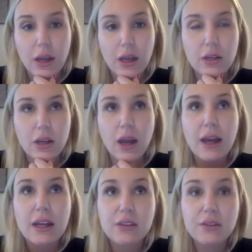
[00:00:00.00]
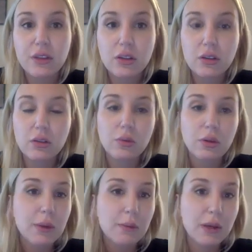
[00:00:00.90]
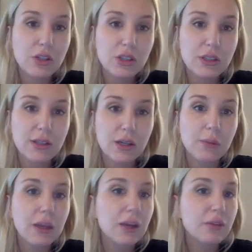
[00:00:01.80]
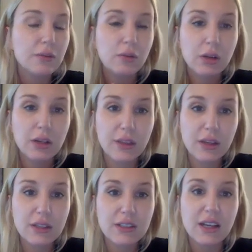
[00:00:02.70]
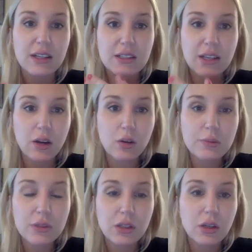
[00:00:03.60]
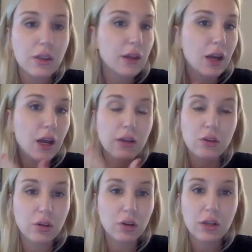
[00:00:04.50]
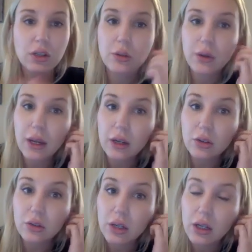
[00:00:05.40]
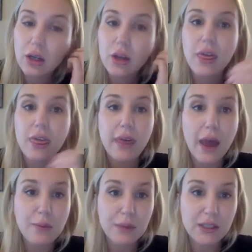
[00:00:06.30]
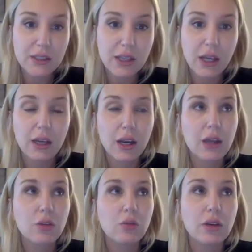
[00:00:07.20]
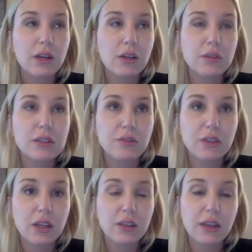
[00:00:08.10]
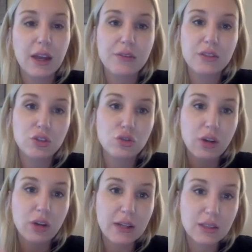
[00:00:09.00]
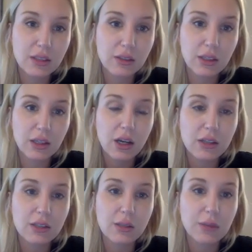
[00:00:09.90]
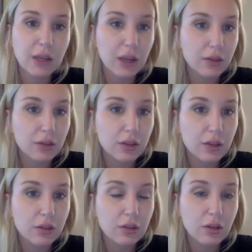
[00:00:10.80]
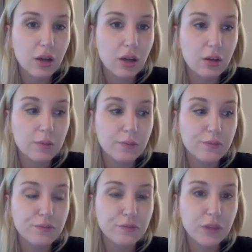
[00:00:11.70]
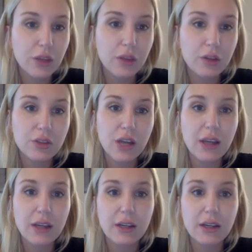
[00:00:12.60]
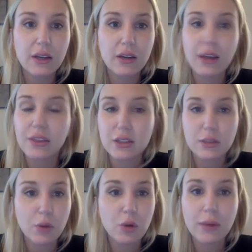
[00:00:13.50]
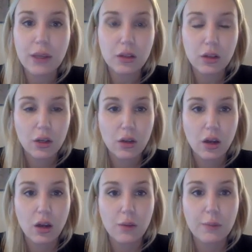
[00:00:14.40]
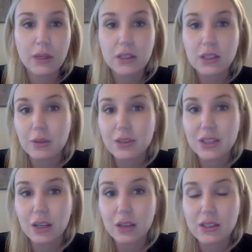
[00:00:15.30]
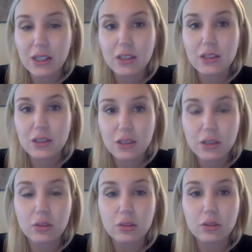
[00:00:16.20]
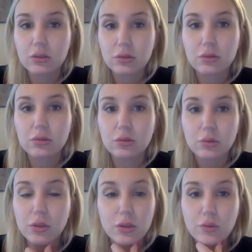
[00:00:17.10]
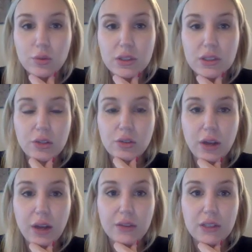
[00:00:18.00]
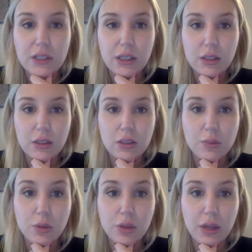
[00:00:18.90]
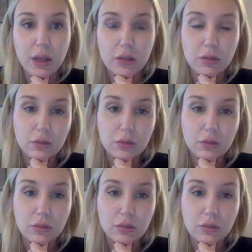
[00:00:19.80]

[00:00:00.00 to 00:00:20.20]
And I feel when my patients tell me I've avoided this and it's helped, then I don't argue and I agree. That being said, I don't want anyone to feel like they have to drastically cut something out of their um, their diet at this moment um, because I would say the data is still we're, we still don't have the data to support that.